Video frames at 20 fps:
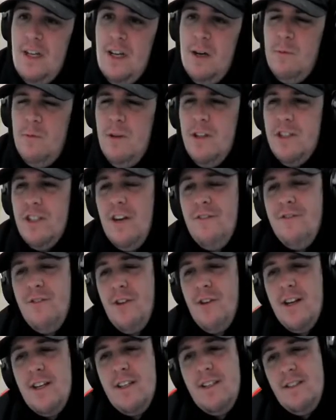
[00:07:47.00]
which I feel
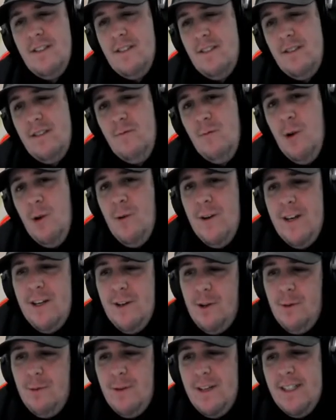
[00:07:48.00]
like we already
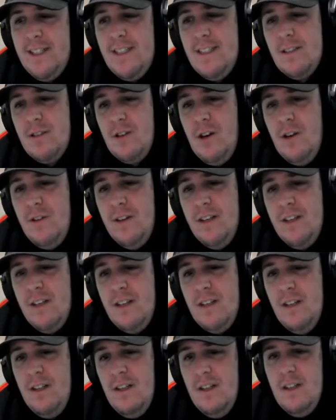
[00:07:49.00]
know where this is going,
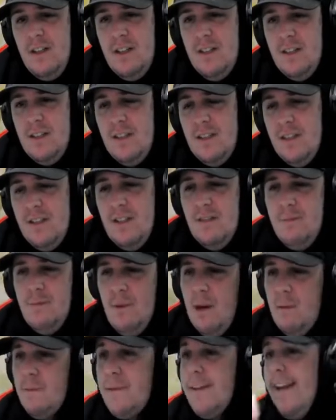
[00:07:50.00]

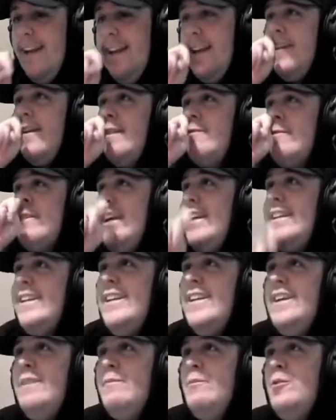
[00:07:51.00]
but I'm keen to
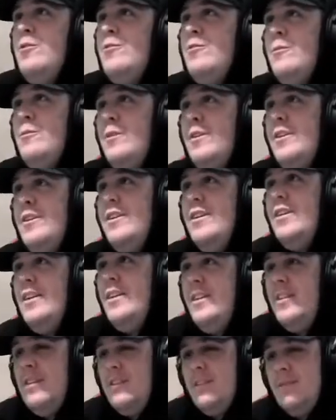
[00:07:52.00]
hear more from her.
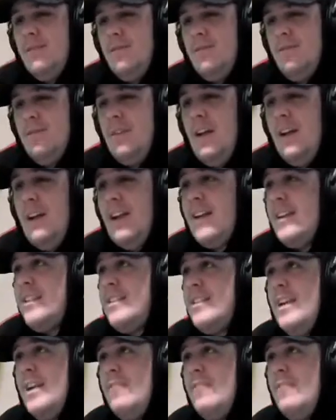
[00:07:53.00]
Like I said, I